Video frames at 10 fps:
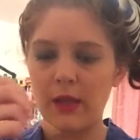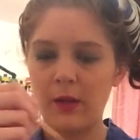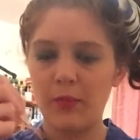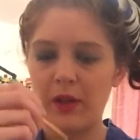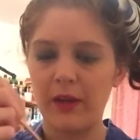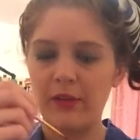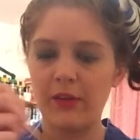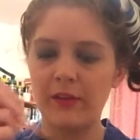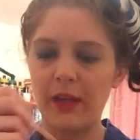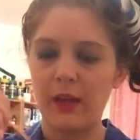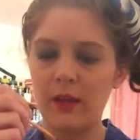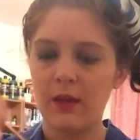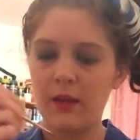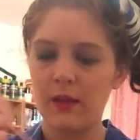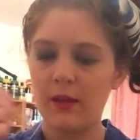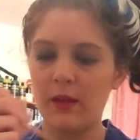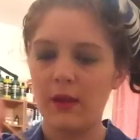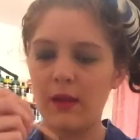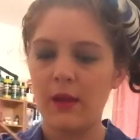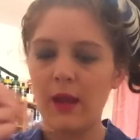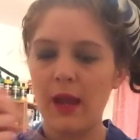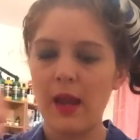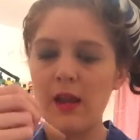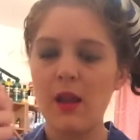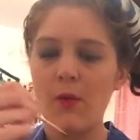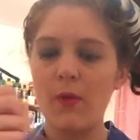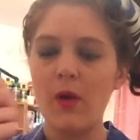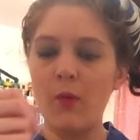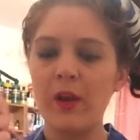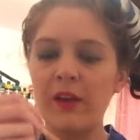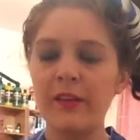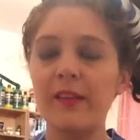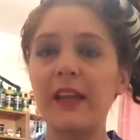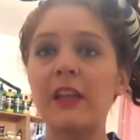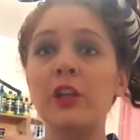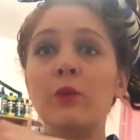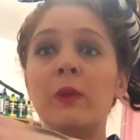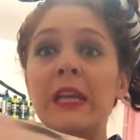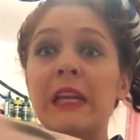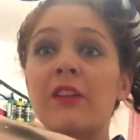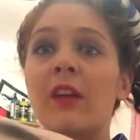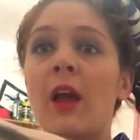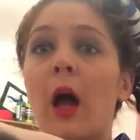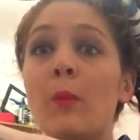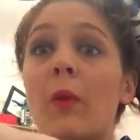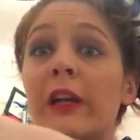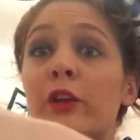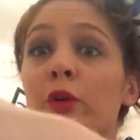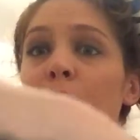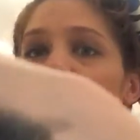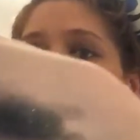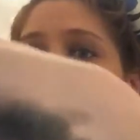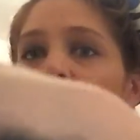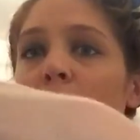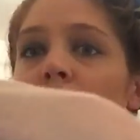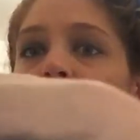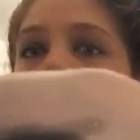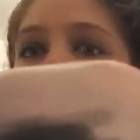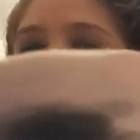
and apply it to the skin. And when I say that you need a minute amount,